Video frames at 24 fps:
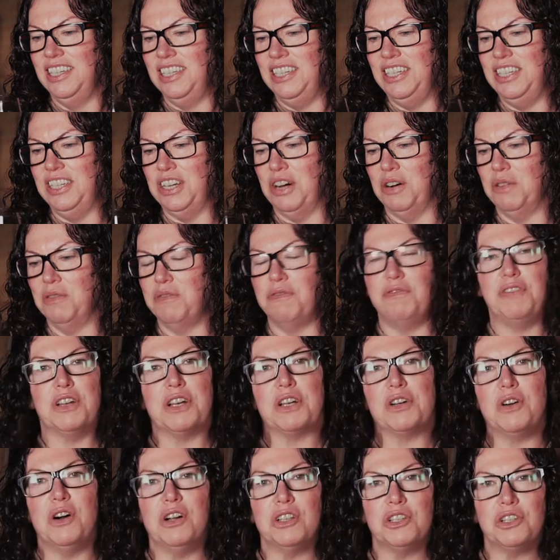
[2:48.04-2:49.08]

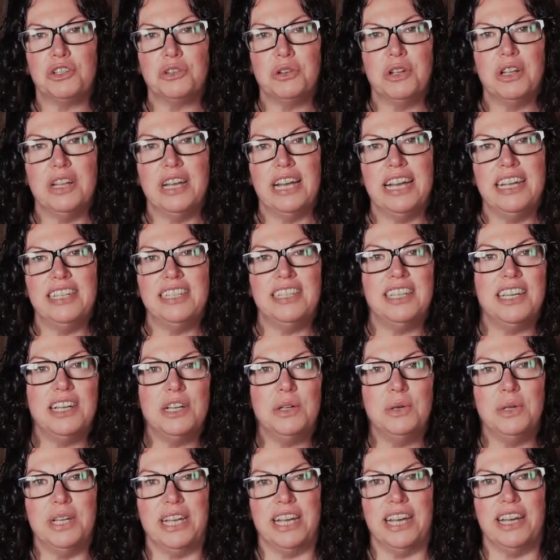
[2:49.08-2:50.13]
viticultural
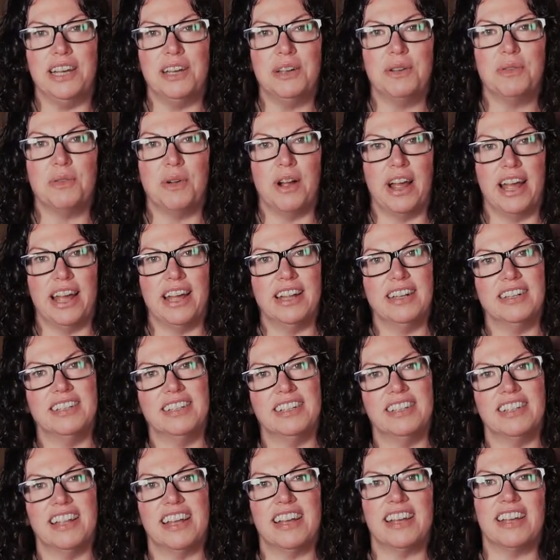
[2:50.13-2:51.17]
antiquity,
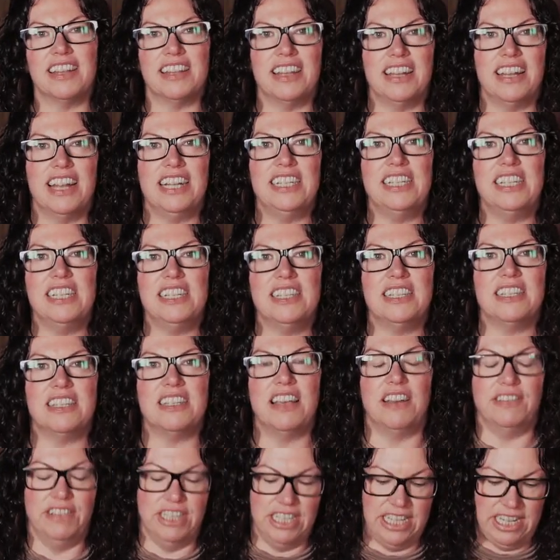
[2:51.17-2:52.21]
right? Like in the
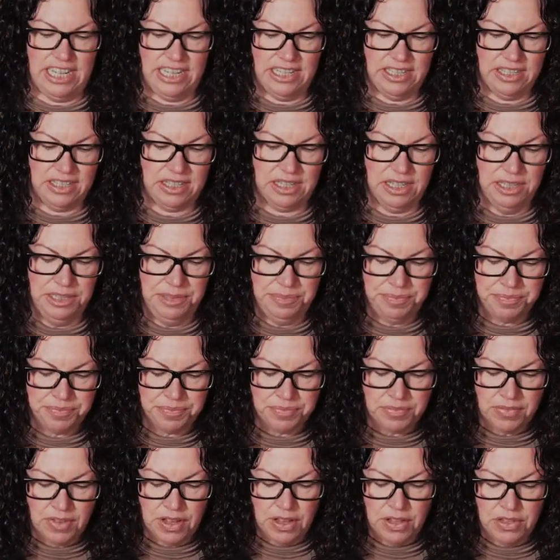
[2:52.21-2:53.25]

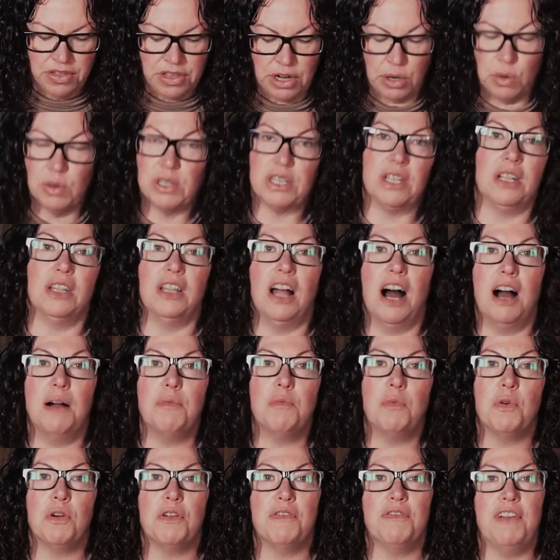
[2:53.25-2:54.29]
1970s, there was a lot
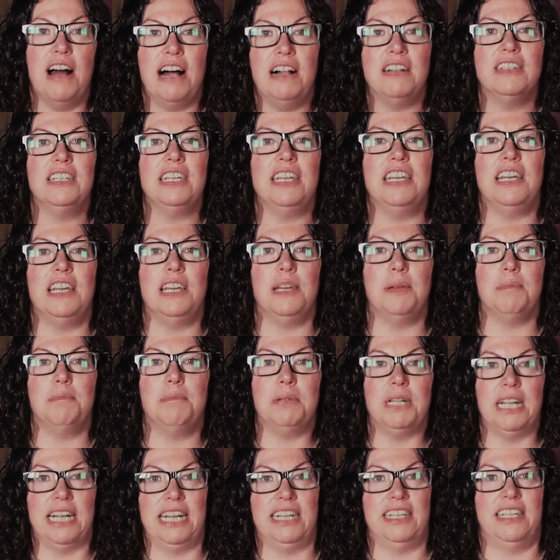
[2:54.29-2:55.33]
more Valdegui
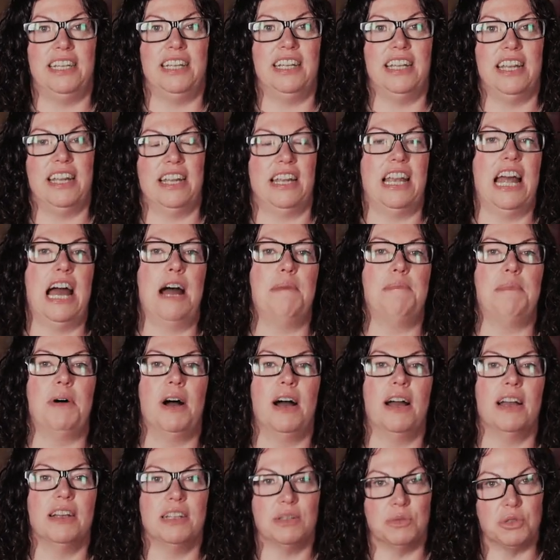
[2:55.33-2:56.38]
planted in
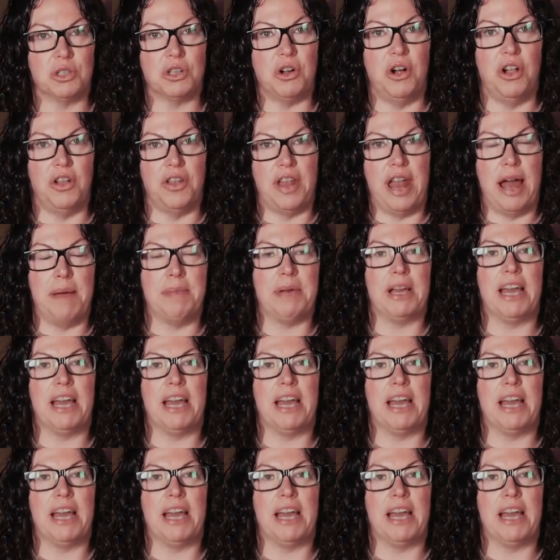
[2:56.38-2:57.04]
Napa. It was called Napa